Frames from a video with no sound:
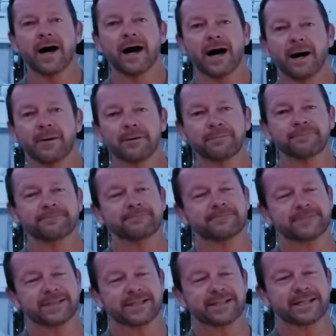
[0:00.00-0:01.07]
uh,
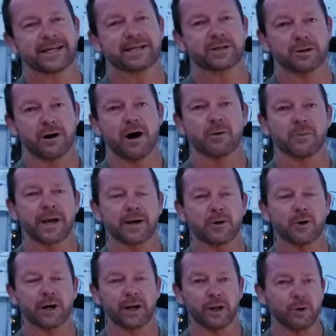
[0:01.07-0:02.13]
just to get your heart rate
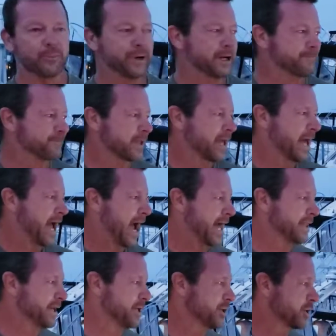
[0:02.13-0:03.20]
going a little bit.
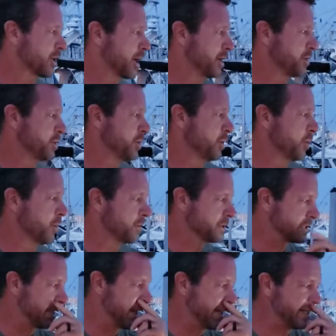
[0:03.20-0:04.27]
And then you're going to do
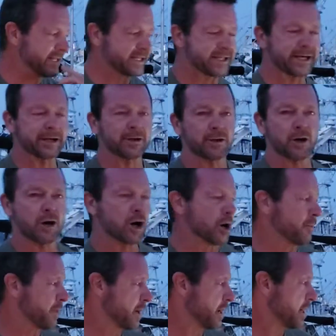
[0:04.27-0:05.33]
10 single
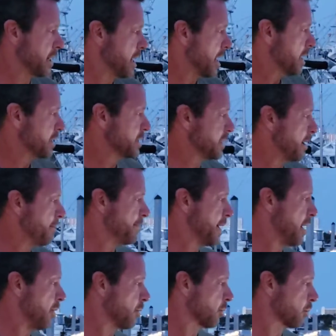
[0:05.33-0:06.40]
arm
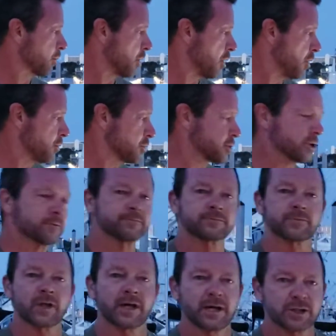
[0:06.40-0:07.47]
dumbbell rows.
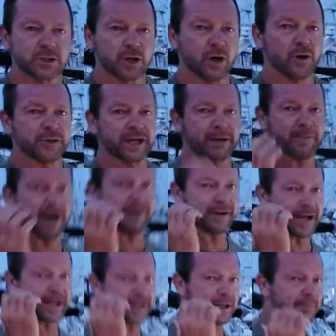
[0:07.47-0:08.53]
So, think about it
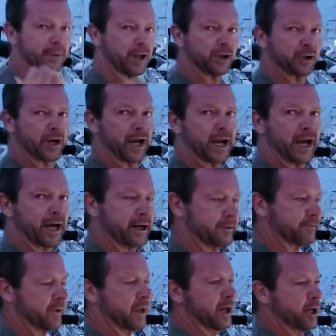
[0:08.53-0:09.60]
you got a dumbbell in your
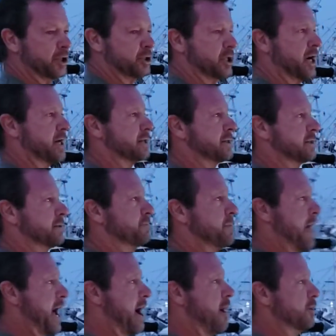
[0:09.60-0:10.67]
hand, chest is
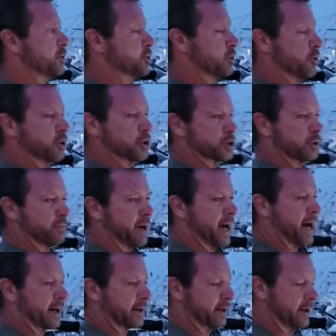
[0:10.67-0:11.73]
out, shoulders are
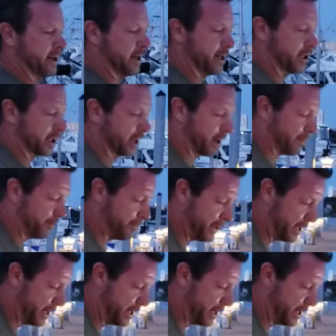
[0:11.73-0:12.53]
back. You're going to